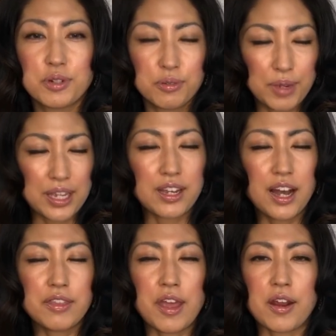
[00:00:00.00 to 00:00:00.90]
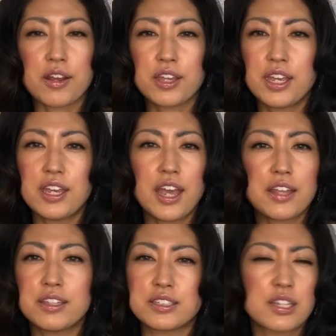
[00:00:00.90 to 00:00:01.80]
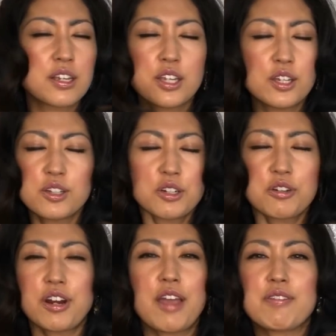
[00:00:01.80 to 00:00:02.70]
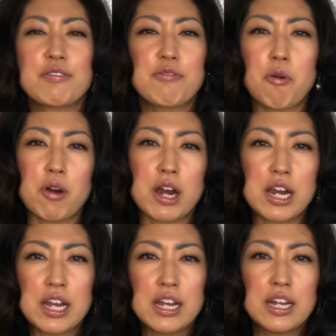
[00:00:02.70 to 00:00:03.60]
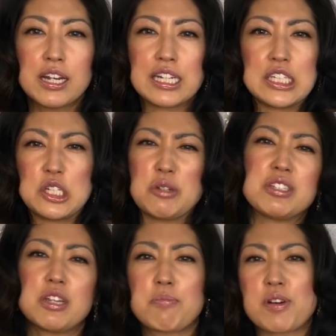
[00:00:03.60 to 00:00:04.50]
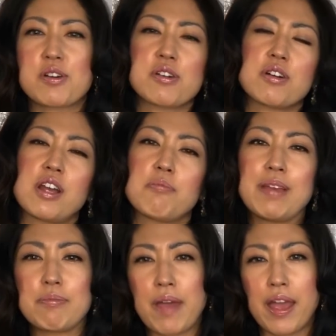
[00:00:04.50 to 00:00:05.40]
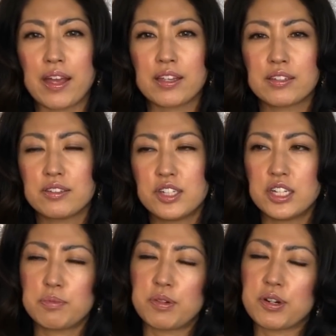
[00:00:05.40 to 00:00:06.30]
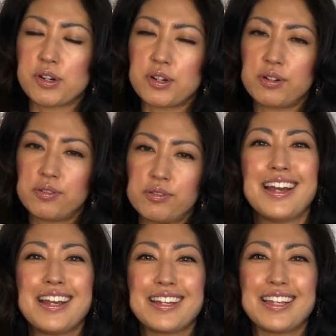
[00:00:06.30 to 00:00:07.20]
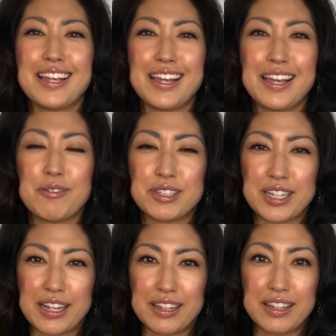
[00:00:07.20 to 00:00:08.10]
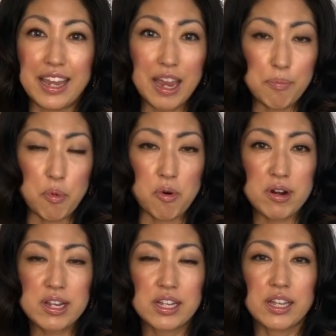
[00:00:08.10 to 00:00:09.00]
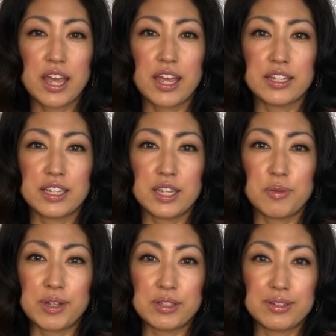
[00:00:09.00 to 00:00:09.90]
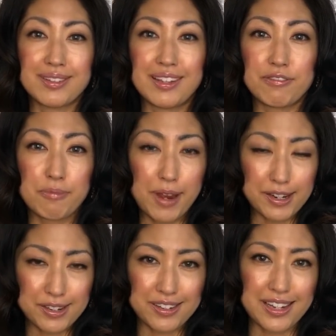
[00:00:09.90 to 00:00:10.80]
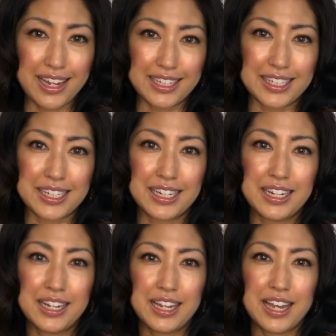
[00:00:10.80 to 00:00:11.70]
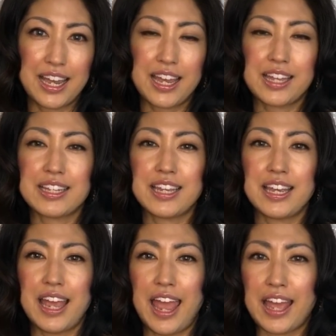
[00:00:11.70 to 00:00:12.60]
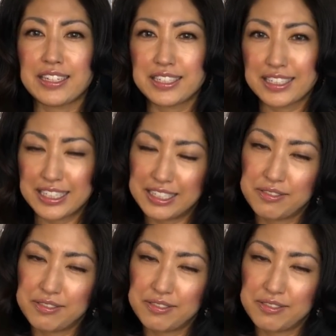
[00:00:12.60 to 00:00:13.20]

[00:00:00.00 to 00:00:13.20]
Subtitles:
when he got there, he had this craving for a juicy burger, like Big Mac, cheeseburger. He was at the airport and he went to the information desk and he asked,